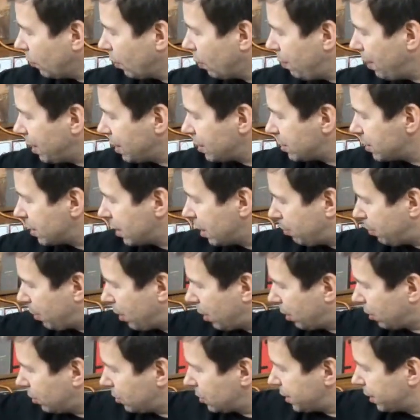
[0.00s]
Mixing up
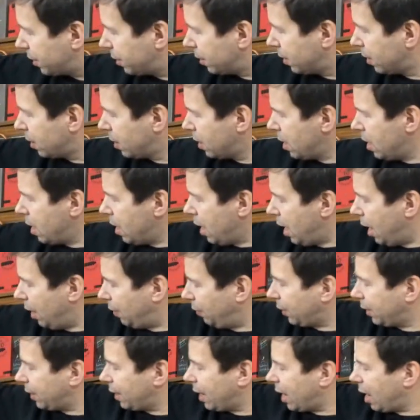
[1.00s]
bottles here.
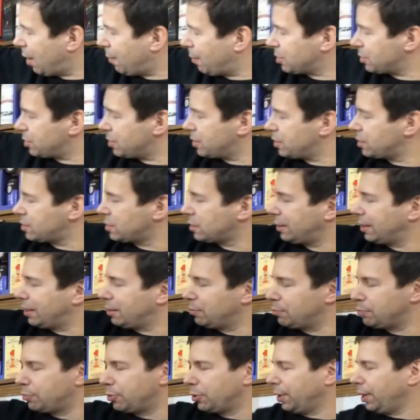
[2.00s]
Look at how much of this
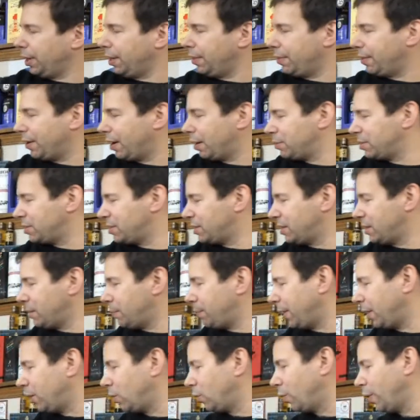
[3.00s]
Glenburgie that I'm
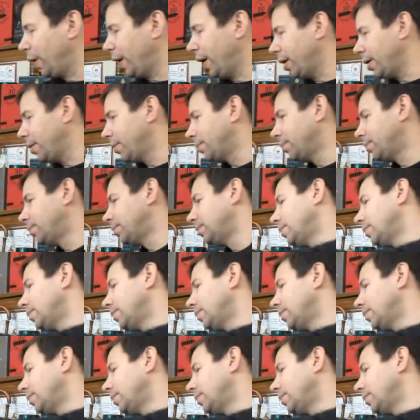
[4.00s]
sipping away.